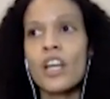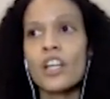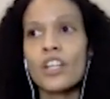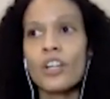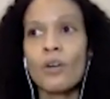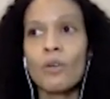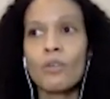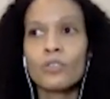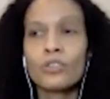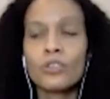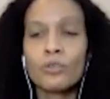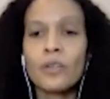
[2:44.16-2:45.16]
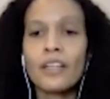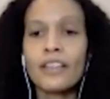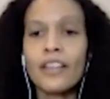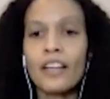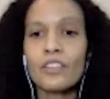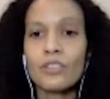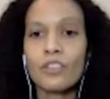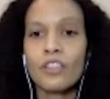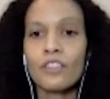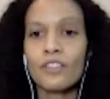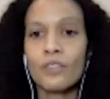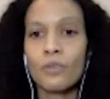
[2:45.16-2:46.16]
you know, doing that sort
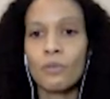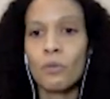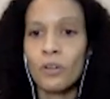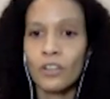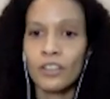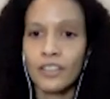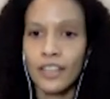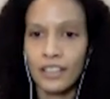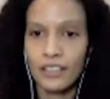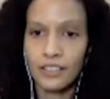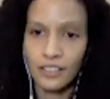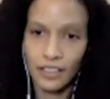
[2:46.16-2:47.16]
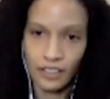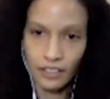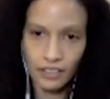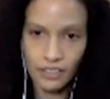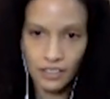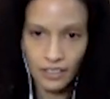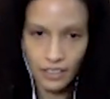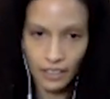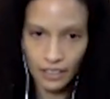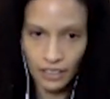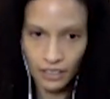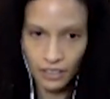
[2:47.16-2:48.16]
of work that is like unseen,
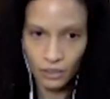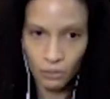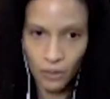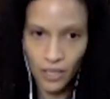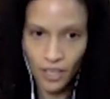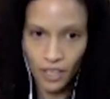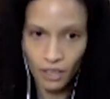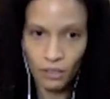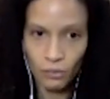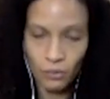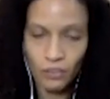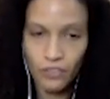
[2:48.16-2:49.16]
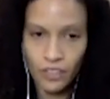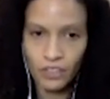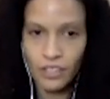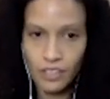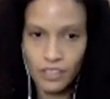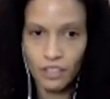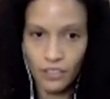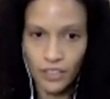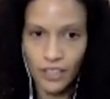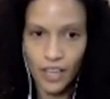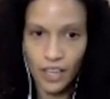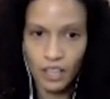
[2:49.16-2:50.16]
I guess, in a way, reveals itself
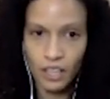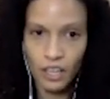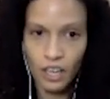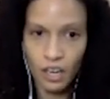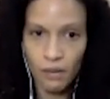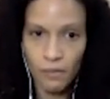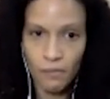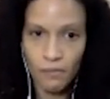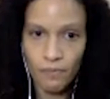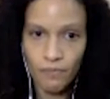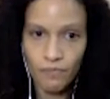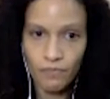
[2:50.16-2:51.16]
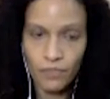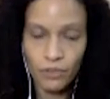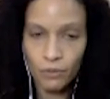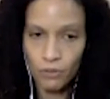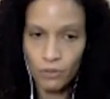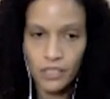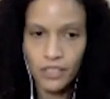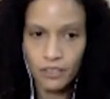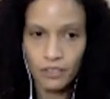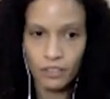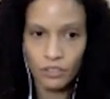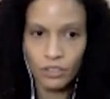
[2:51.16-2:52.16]
again through the
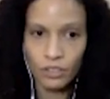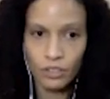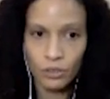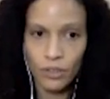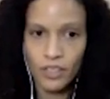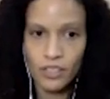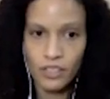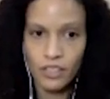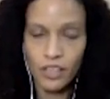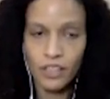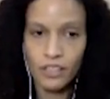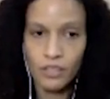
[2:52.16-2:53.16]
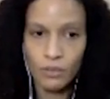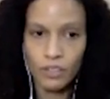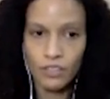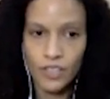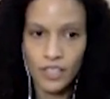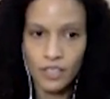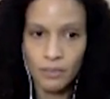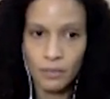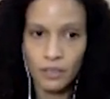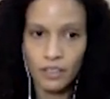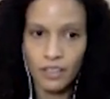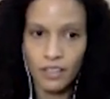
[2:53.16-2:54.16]
material choice and sort of
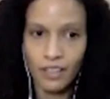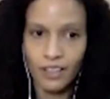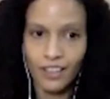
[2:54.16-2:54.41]
sensibility.